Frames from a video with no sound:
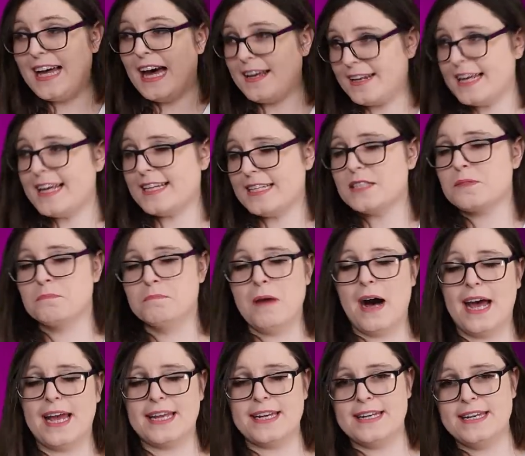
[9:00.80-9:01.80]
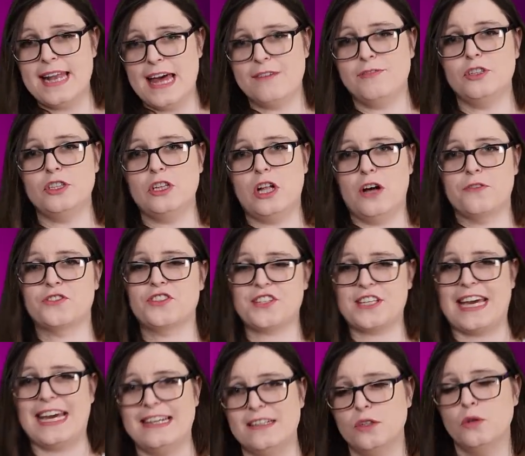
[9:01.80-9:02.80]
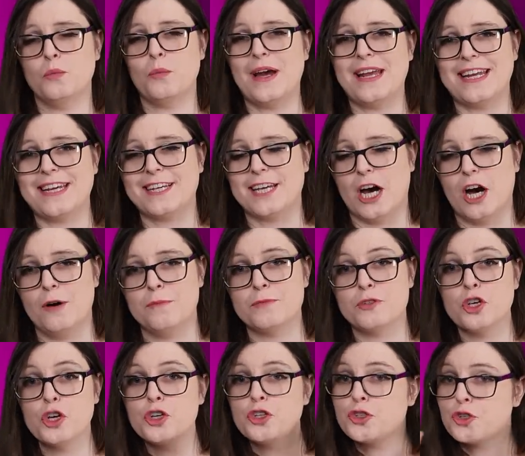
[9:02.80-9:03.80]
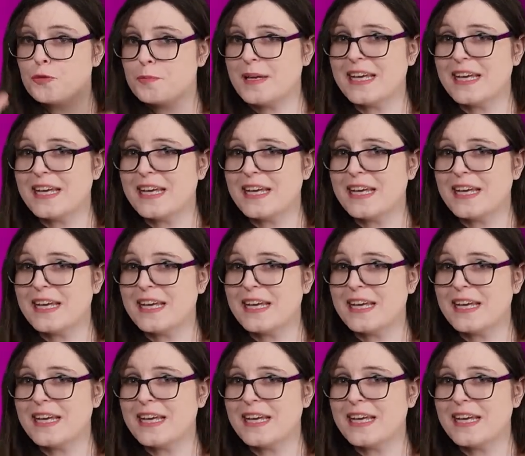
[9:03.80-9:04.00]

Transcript: that is my level of skill when it comes to